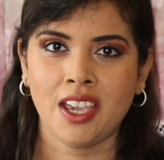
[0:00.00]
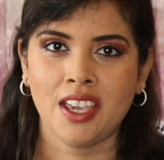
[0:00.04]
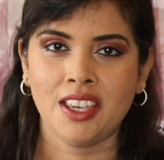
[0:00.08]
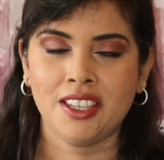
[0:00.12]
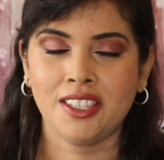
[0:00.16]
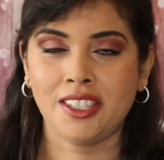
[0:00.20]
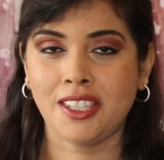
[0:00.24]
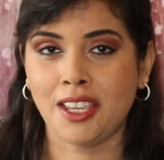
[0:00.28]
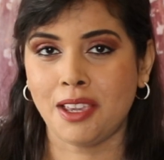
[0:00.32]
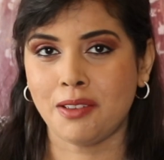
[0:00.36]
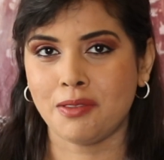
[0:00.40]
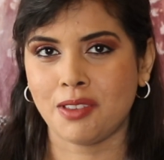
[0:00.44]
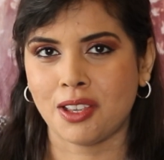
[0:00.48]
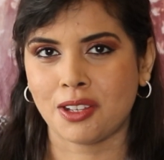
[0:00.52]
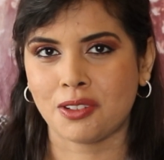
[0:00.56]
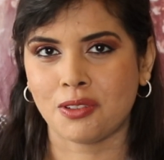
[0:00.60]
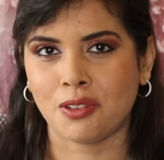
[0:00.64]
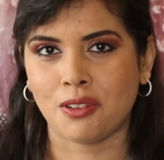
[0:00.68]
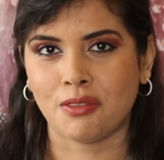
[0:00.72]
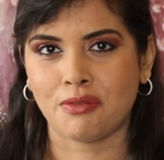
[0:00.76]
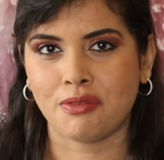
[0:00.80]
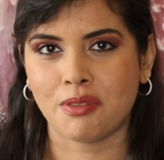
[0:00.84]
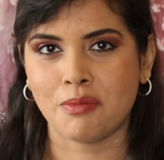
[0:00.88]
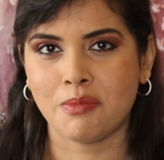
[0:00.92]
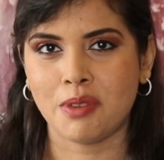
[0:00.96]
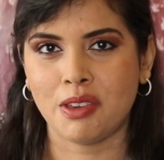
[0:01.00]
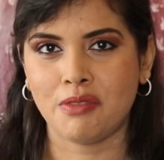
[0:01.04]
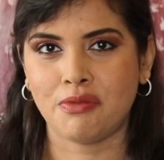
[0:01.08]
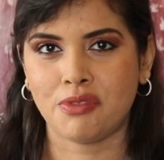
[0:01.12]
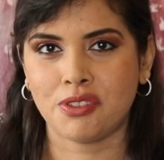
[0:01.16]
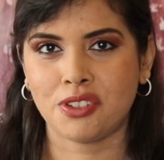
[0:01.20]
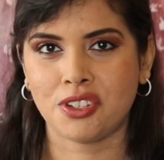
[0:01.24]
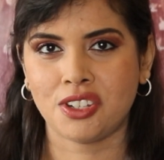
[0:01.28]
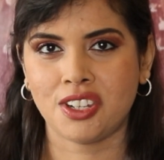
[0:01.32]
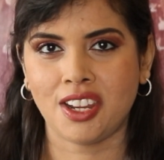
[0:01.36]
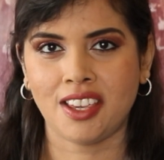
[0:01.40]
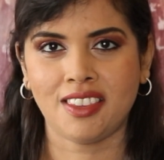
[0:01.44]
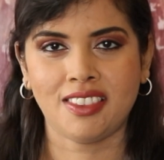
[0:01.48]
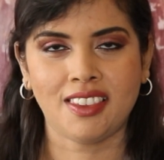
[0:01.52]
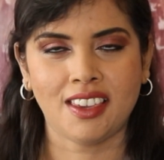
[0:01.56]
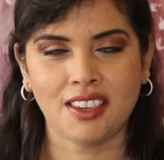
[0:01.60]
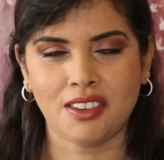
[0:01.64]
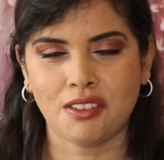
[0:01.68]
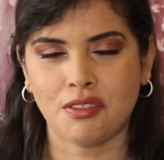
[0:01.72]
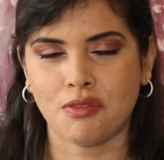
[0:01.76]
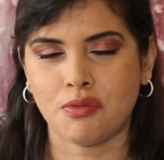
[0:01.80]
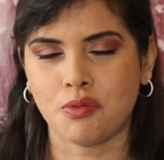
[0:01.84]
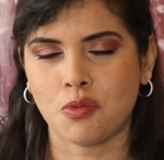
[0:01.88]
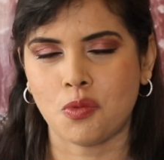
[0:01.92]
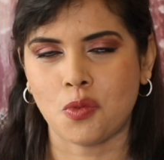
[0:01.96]
So that's all from me for today.
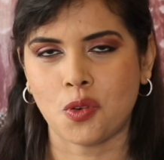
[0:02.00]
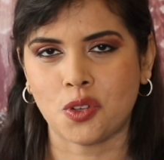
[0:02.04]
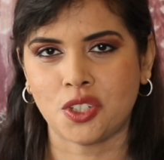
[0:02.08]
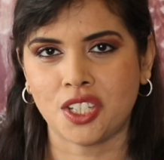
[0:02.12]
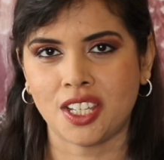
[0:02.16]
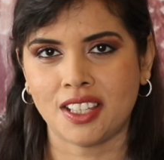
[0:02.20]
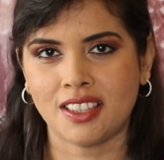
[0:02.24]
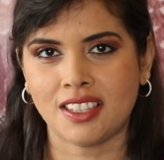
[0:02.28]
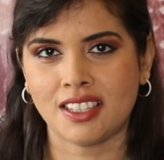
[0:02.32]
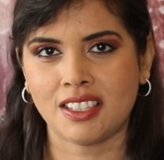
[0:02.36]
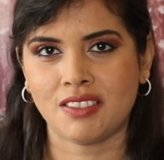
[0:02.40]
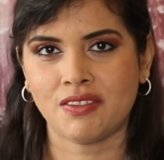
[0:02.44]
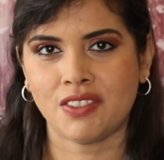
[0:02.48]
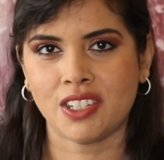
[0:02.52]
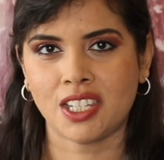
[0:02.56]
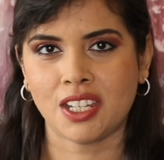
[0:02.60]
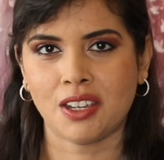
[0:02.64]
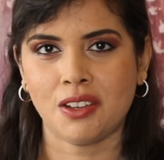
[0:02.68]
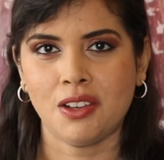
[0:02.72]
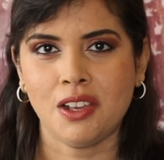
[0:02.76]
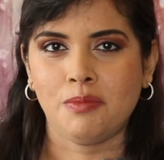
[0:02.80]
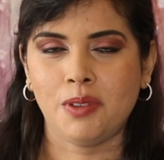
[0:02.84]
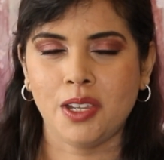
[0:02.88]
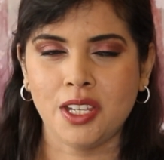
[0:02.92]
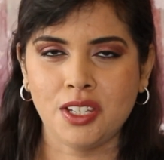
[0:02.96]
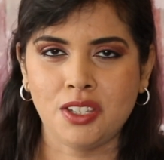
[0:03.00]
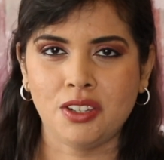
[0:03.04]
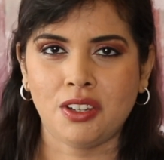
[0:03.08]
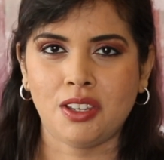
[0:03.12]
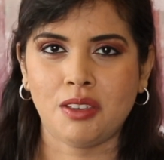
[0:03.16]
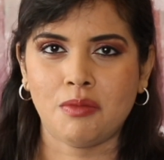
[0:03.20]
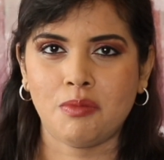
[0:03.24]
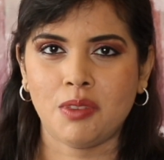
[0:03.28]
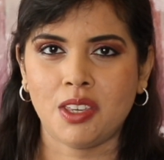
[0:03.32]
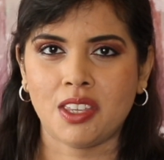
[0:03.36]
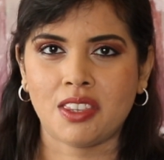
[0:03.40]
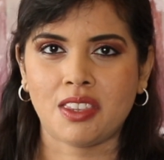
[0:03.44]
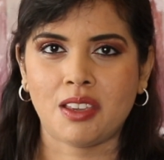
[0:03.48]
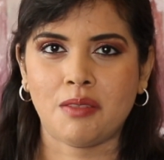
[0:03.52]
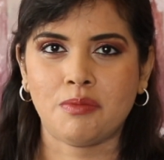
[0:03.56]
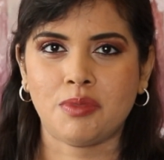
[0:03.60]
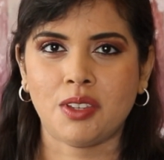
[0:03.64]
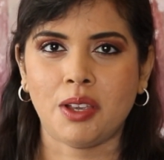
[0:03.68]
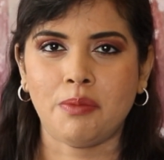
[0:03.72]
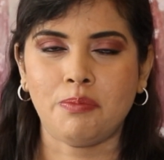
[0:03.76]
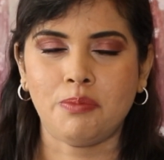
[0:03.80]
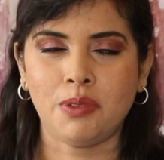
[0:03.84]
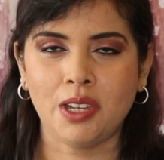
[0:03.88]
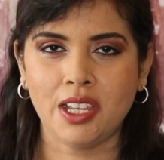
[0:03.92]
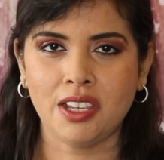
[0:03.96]
Thank you for watching this video. Please do give me a thumbs
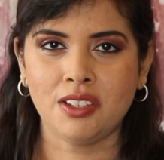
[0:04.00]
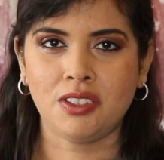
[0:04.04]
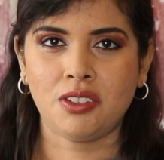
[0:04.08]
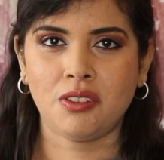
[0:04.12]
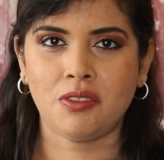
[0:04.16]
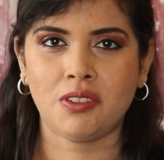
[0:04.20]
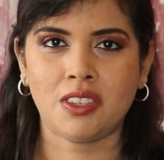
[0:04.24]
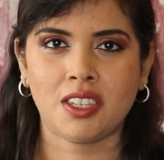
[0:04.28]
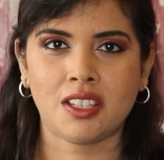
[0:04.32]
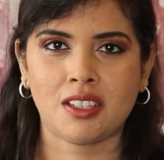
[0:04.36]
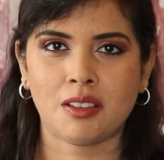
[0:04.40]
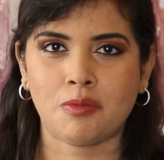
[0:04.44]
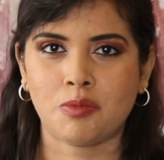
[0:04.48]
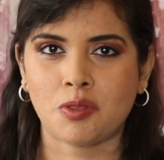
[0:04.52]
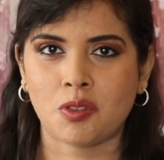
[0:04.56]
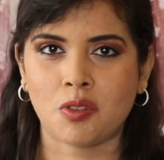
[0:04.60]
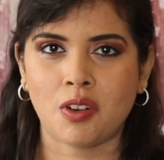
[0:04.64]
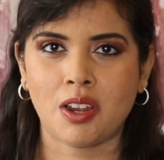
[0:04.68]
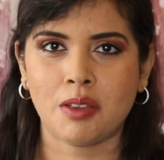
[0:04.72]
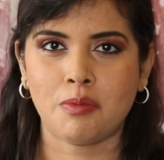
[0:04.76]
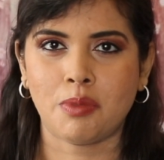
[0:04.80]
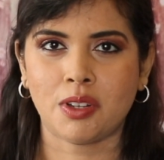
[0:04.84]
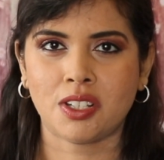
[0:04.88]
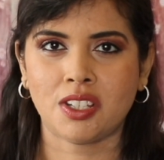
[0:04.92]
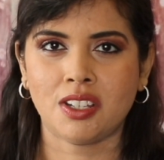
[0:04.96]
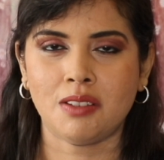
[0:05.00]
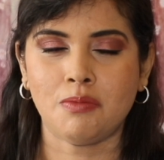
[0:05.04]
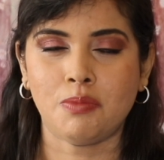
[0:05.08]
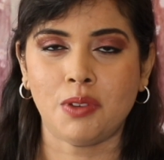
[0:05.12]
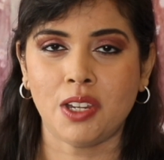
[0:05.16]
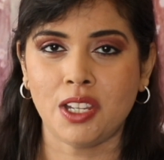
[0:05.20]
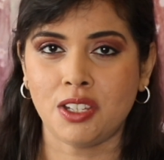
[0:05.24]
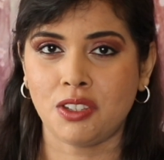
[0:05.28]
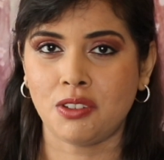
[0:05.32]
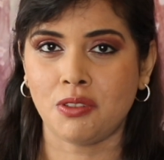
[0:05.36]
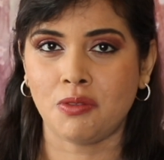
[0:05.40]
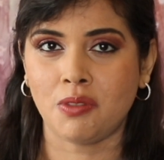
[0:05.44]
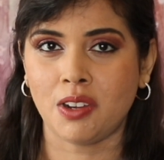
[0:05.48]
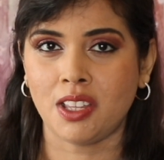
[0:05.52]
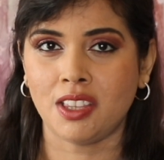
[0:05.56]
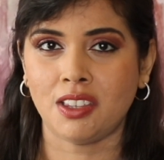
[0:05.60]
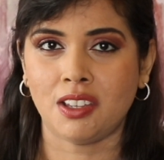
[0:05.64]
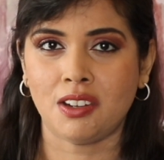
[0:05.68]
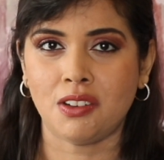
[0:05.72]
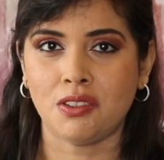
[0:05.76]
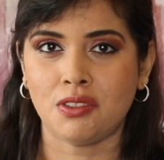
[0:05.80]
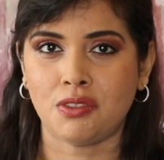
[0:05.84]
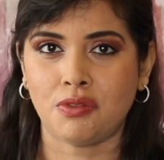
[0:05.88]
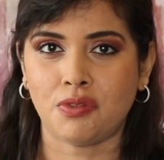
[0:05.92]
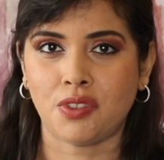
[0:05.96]
up. Please do hit the subscribe button. Please do ring the
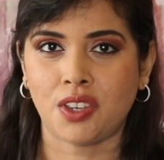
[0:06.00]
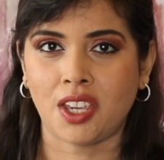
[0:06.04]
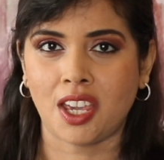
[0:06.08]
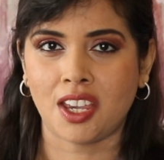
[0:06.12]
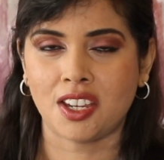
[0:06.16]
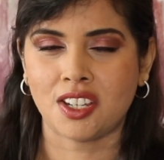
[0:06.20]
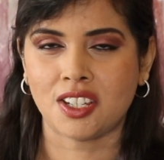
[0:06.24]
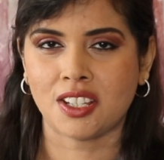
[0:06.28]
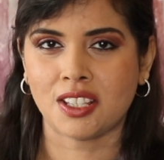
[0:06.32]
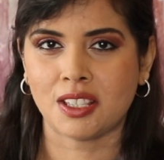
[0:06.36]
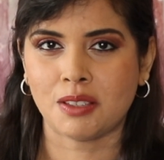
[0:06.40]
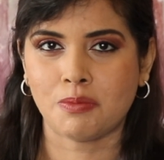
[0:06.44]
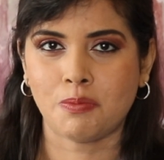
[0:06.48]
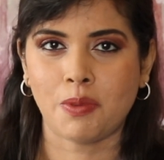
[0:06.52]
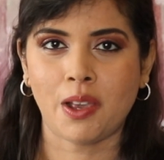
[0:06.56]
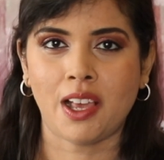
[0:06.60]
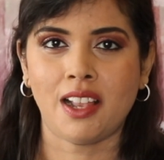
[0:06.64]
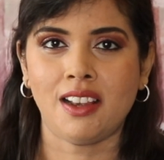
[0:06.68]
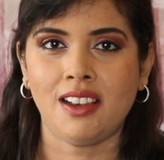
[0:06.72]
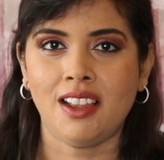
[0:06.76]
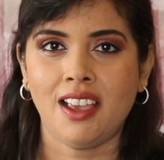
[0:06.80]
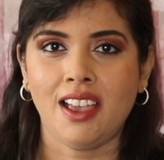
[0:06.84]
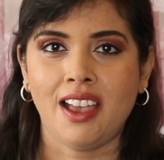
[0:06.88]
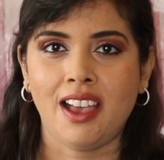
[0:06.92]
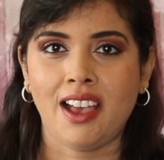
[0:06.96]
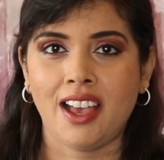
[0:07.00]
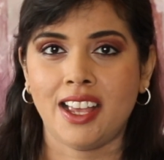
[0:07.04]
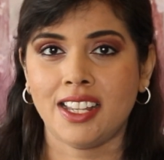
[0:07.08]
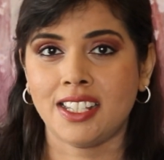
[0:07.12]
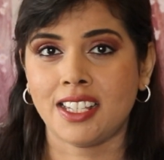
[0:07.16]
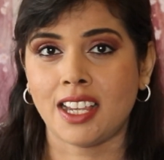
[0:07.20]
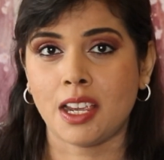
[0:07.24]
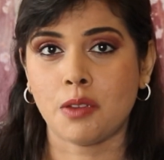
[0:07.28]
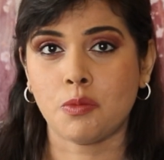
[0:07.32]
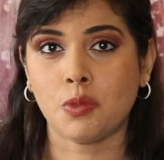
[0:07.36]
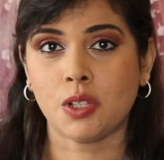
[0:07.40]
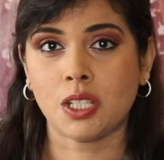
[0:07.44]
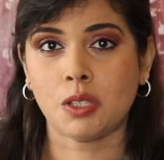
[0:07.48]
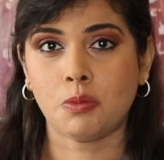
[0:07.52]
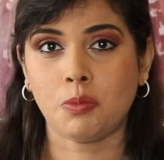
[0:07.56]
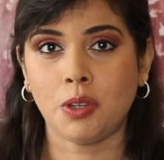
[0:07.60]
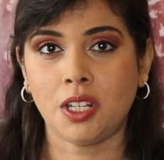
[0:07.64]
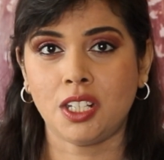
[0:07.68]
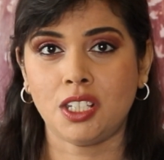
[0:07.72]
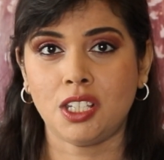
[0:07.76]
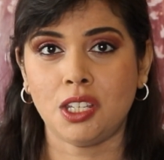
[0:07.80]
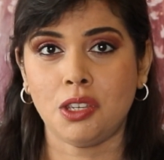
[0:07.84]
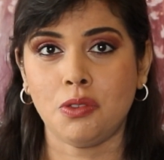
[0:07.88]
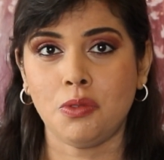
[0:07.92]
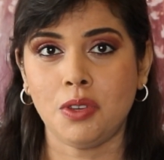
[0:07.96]
notifications bell. And I will speak
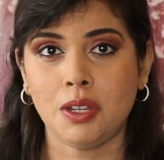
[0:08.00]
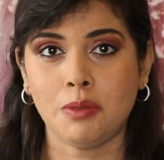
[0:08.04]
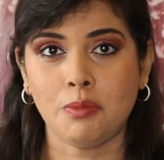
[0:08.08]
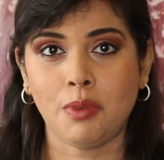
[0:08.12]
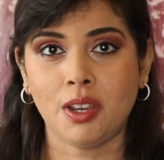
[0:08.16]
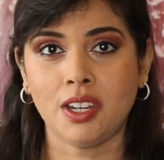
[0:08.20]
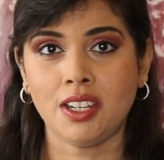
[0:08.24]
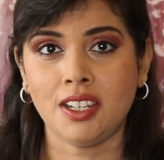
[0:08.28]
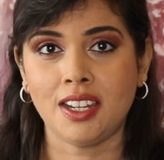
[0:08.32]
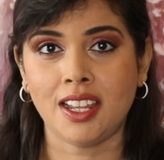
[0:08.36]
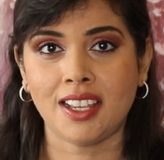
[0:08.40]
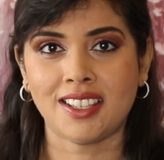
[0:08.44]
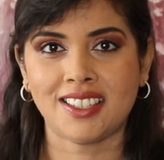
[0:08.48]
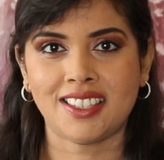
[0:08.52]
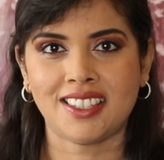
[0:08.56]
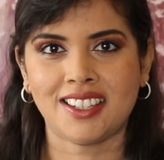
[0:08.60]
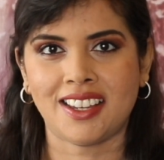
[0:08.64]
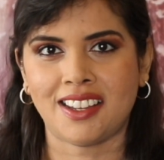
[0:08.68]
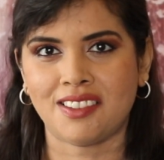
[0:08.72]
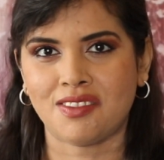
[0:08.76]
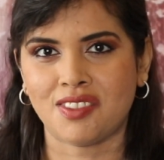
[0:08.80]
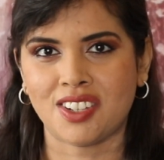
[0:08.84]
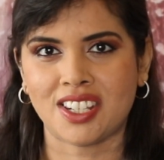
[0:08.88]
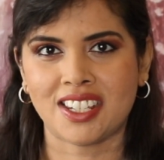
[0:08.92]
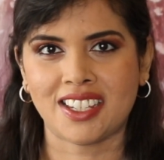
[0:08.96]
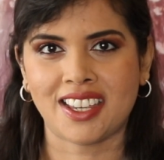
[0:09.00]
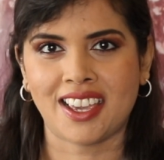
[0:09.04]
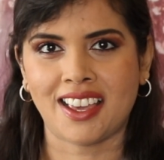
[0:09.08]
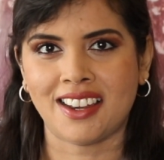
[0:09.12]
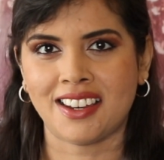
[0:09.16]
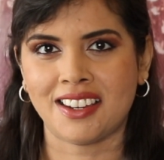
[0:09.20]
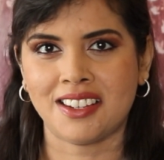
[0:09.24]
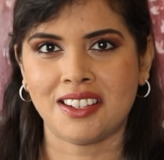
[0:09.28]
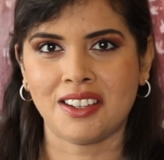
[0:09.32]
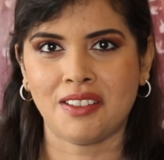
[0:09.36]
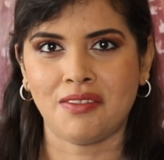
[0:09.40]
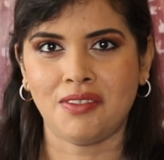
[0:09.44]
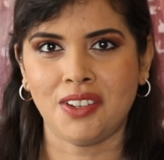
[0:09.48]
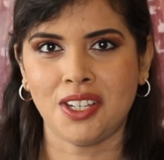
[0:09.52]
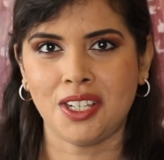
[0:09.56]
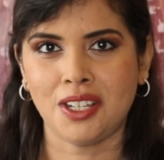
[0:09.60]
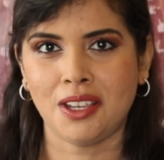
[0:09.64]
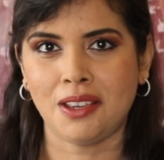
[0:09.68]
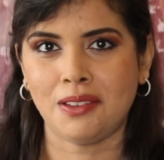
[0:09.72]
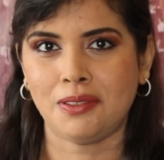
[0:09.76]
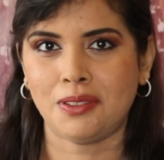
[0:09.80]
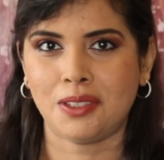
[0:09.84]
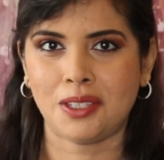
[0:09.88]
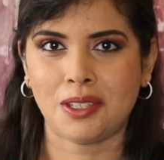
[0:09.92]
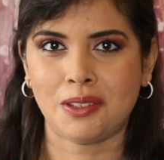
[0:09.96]
to you in my next Advent calendar
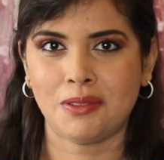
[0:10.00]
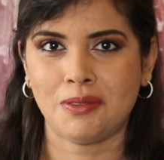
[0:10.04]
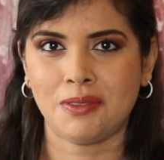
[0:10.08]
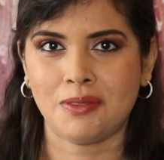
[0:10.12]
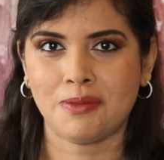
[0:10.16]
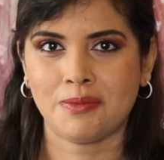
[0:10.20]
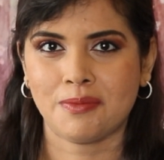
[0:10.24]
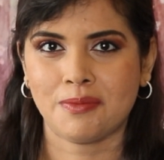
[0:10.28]
video soon.